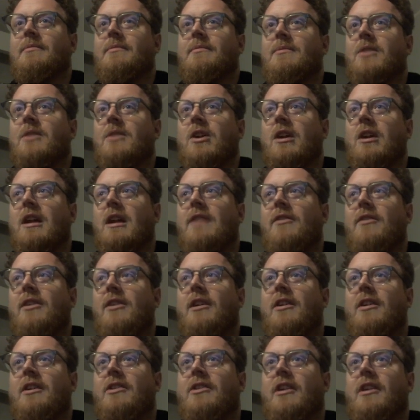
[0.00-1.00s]
Gotta love
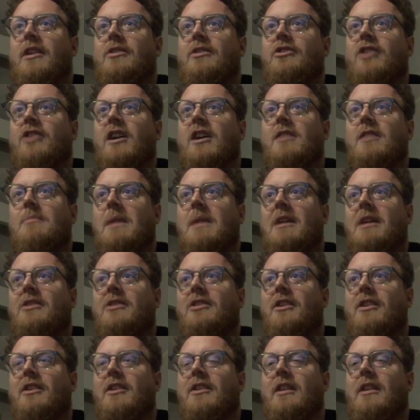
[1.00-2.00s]
a Suck
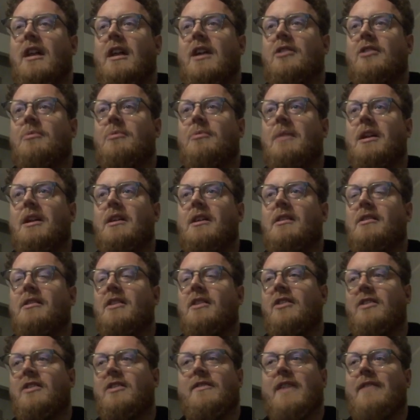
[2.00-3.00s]
Melter at the last minute. It
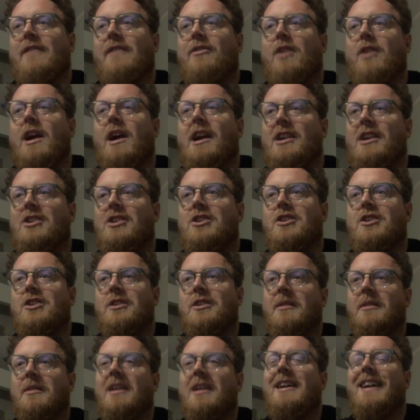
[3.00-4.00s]
doesn't even have range.
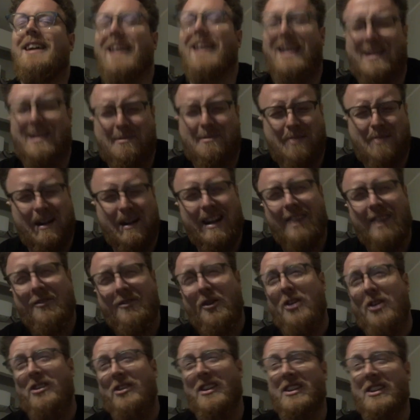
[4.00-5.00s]
It's pretty
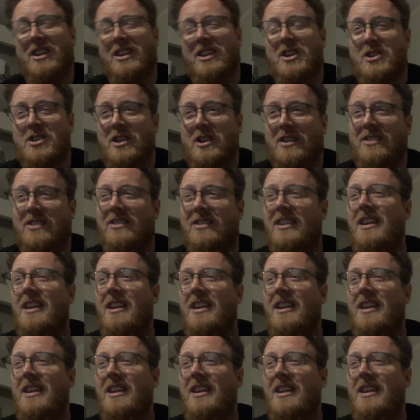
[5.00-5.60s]
first conditions.